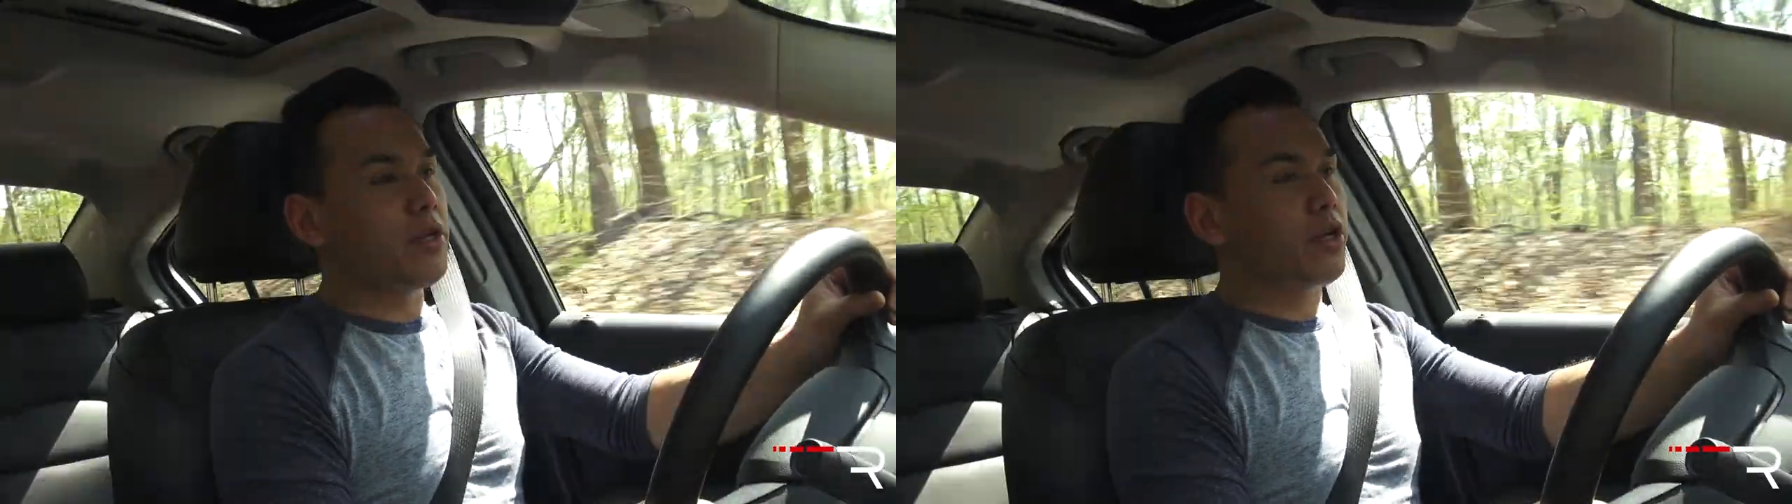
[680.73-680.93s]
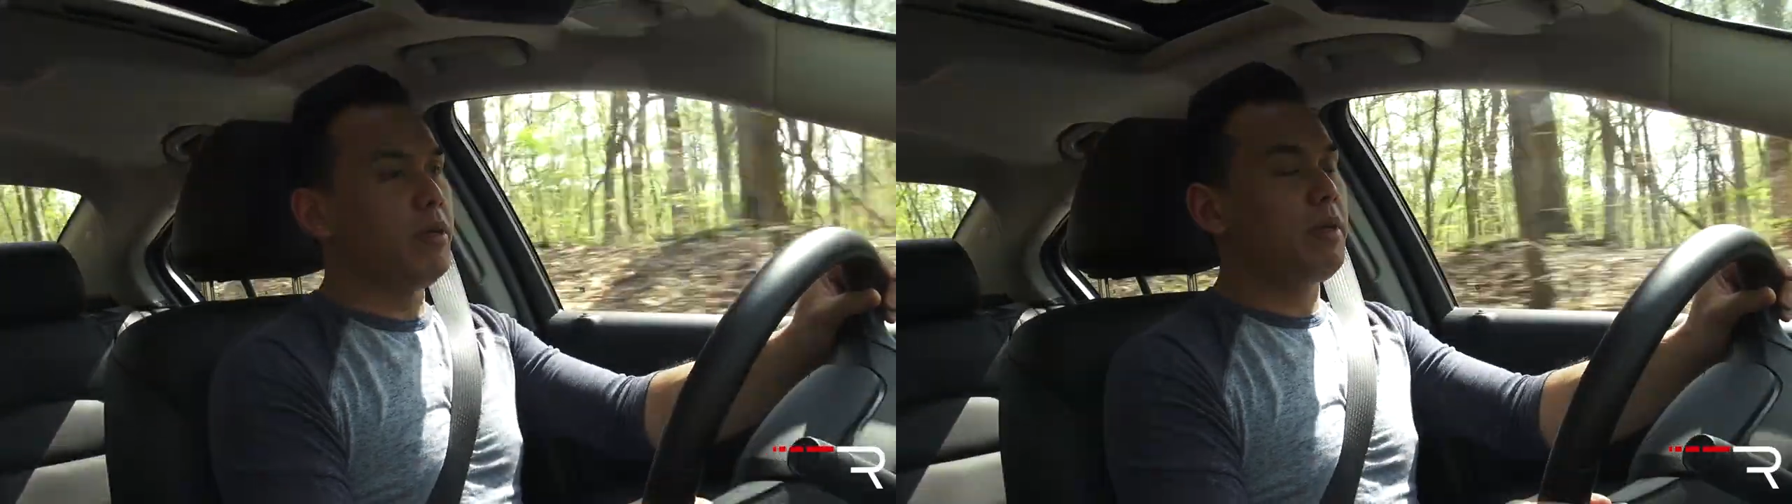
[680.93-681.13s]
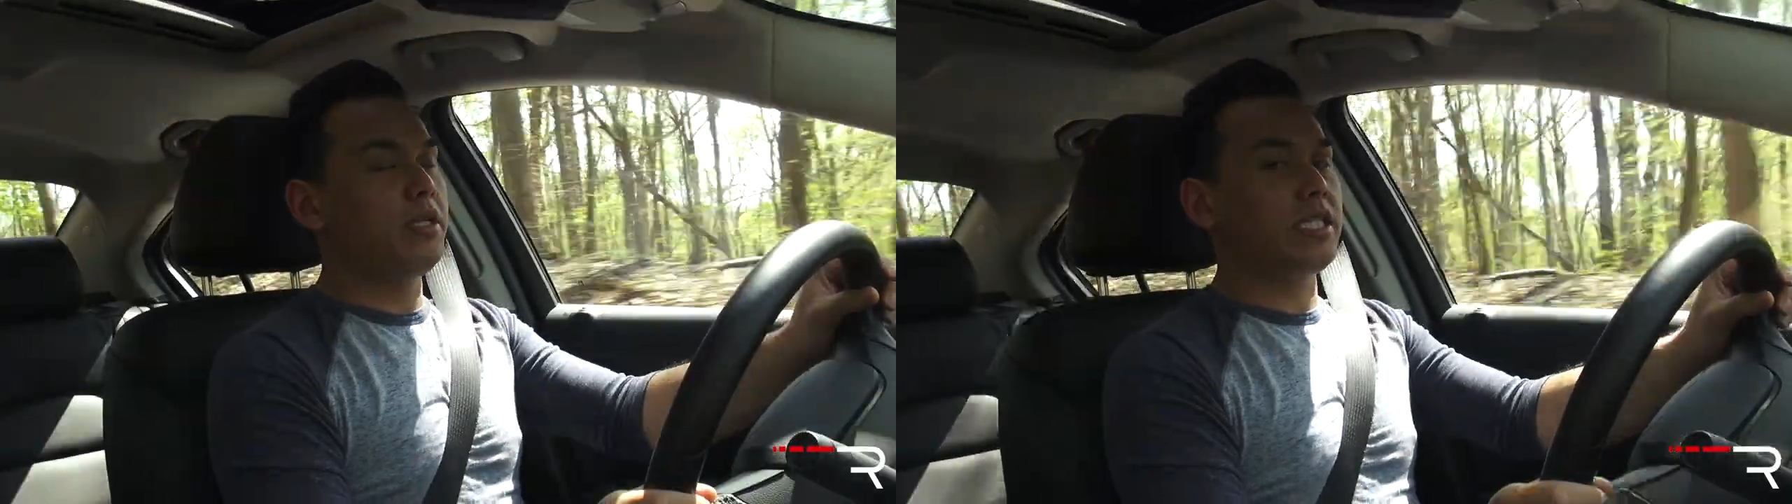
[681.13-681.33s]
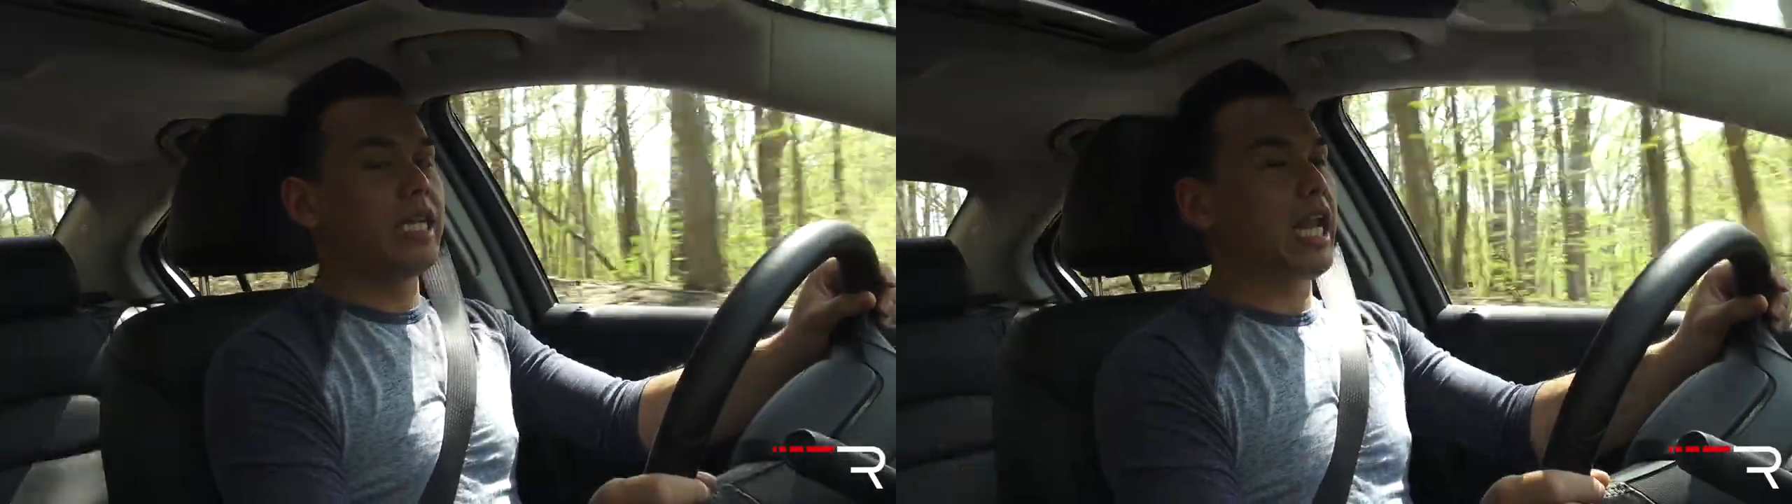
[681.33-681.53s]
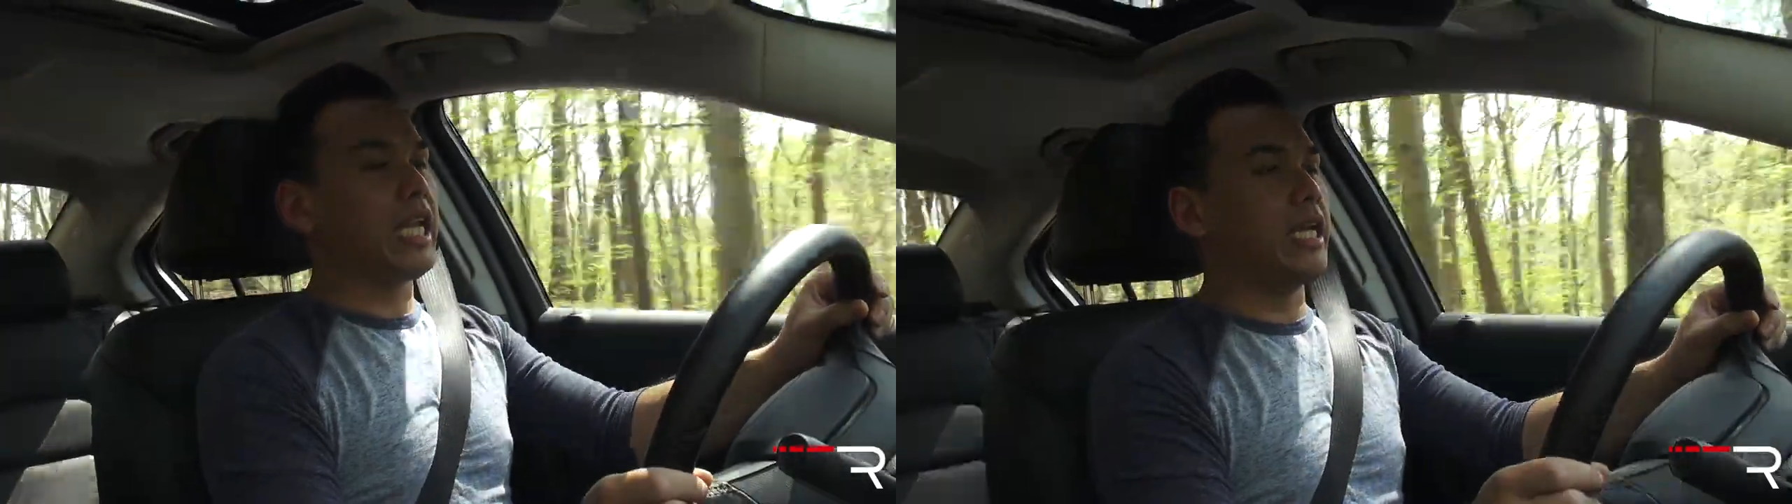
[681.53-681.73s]
but you're going to be
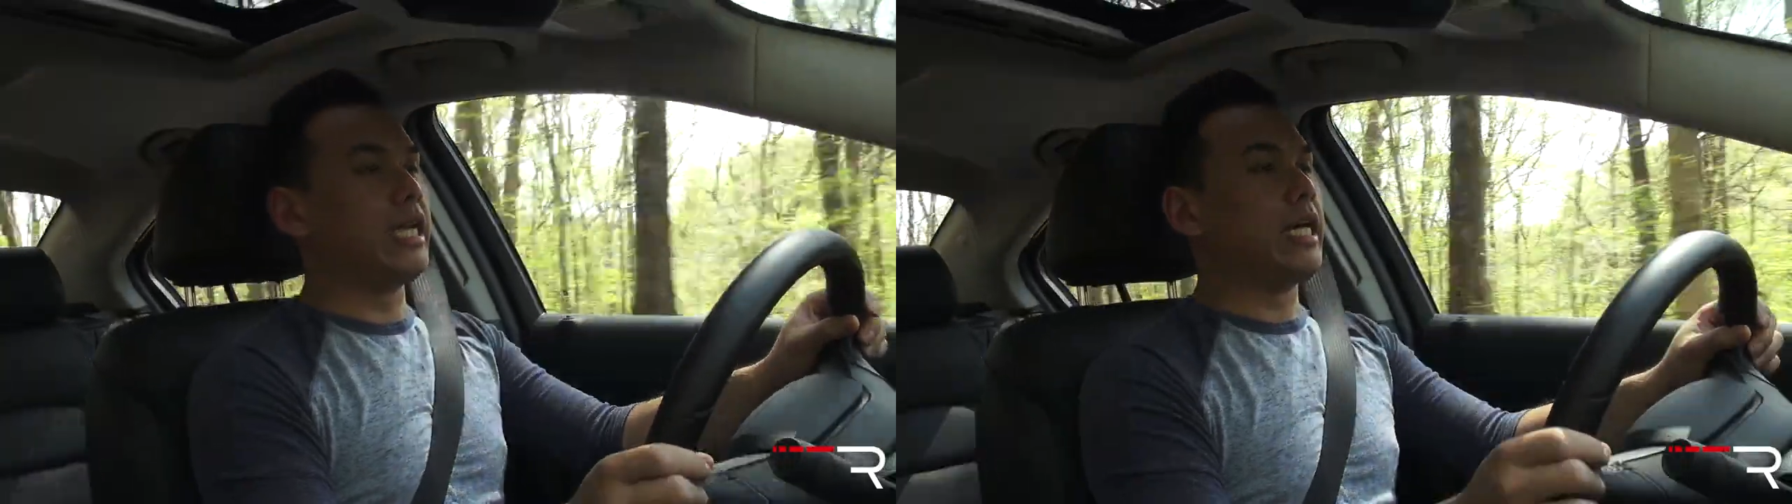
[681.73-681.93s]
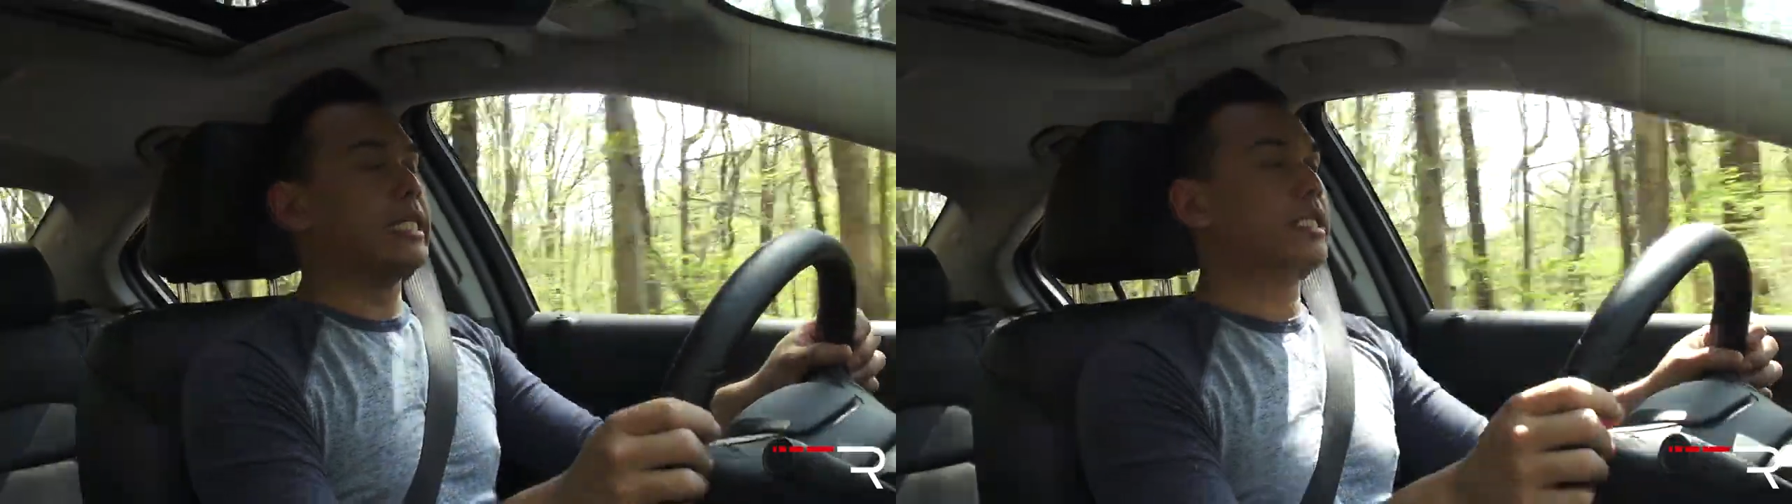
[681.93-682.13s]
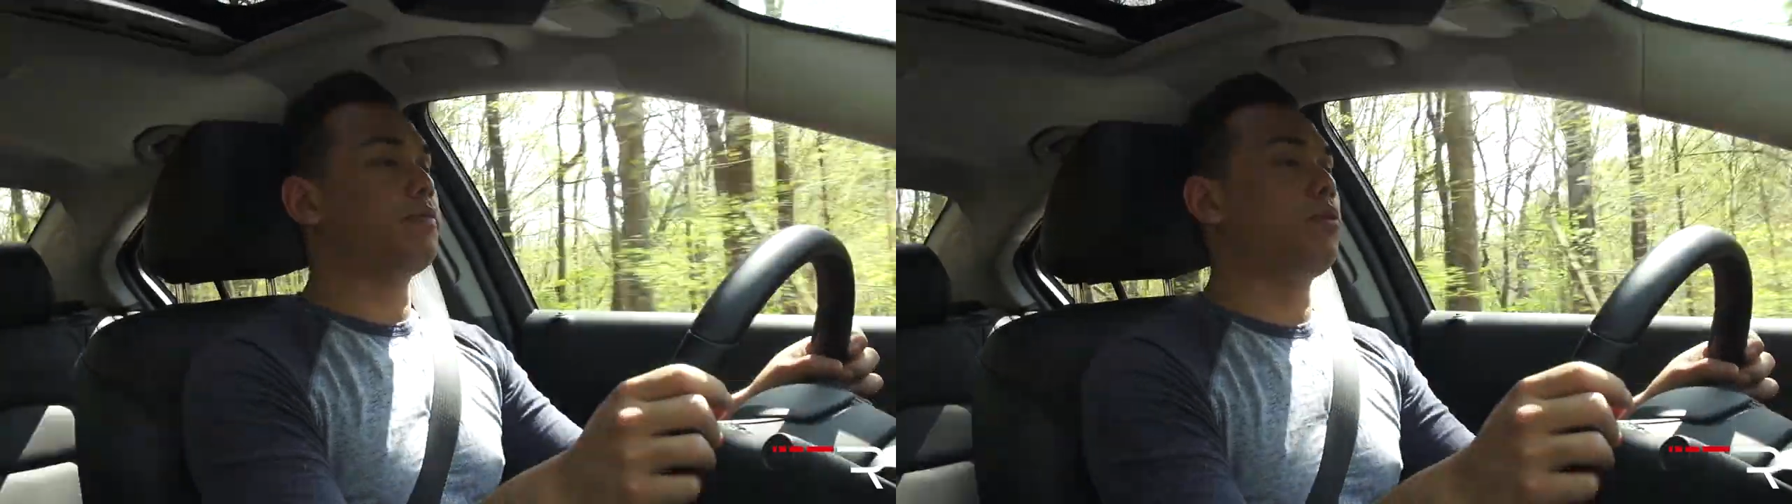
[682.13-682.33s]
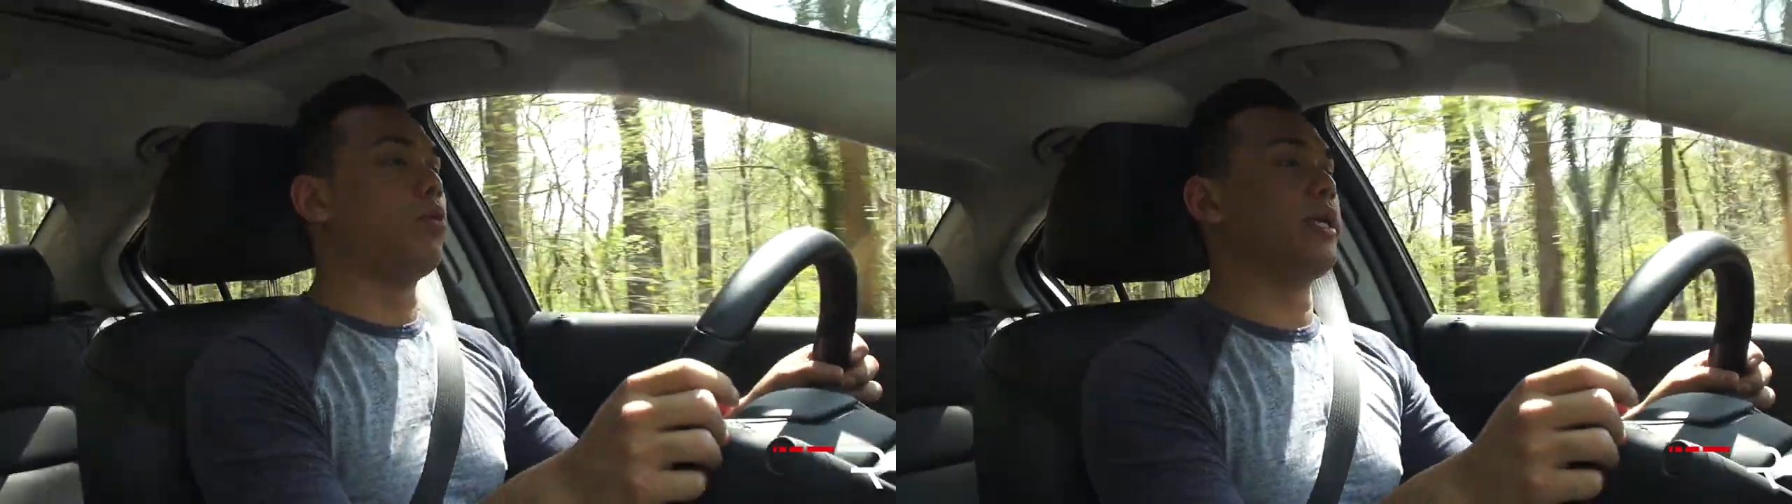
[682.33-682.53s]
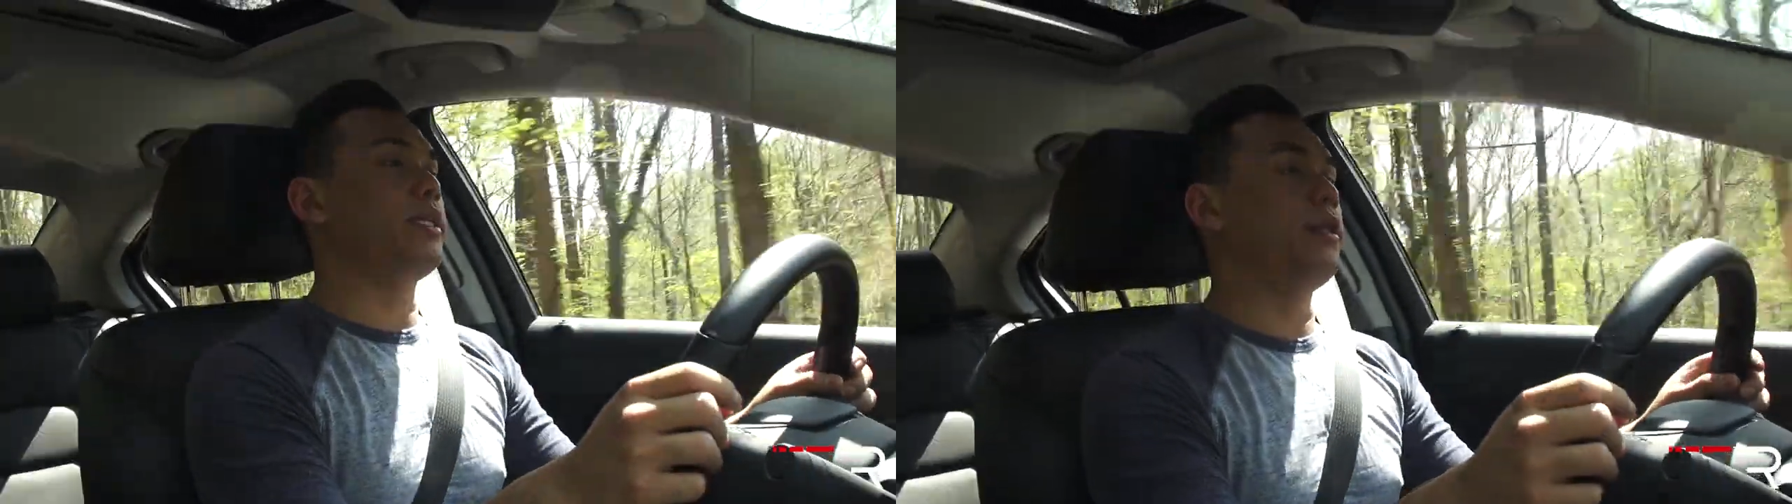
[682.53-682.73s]
sadly uh,
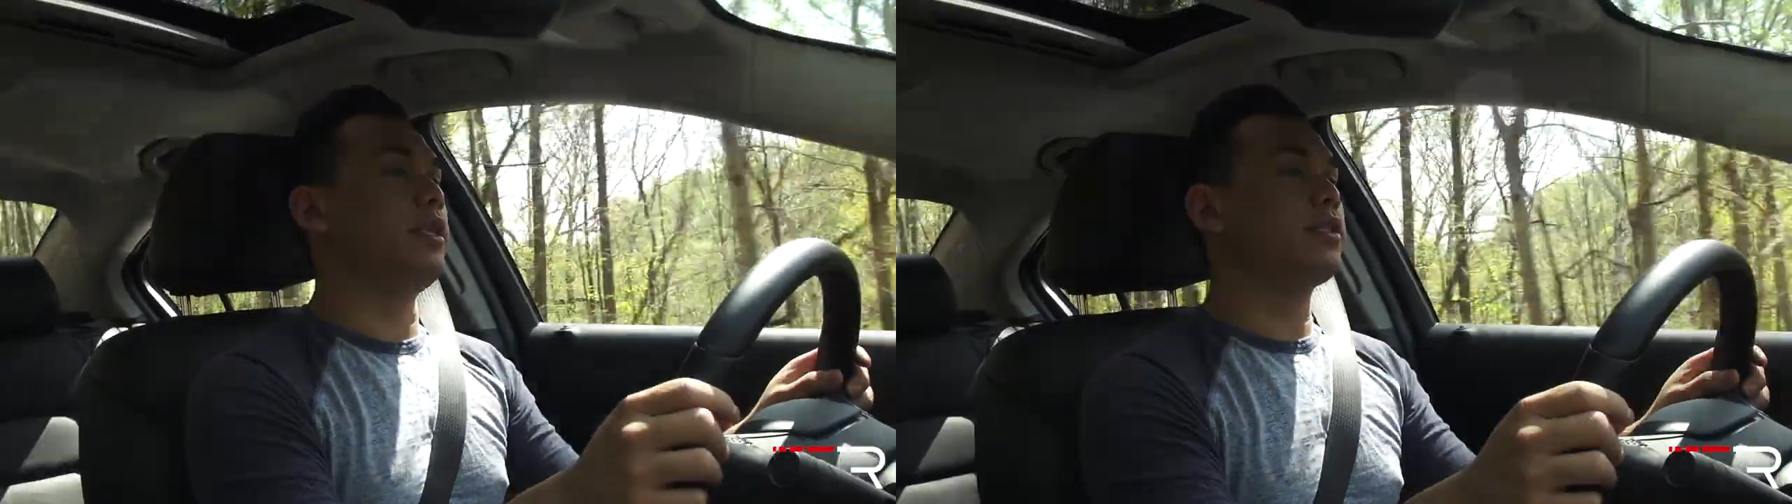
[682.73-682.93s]
disappointed.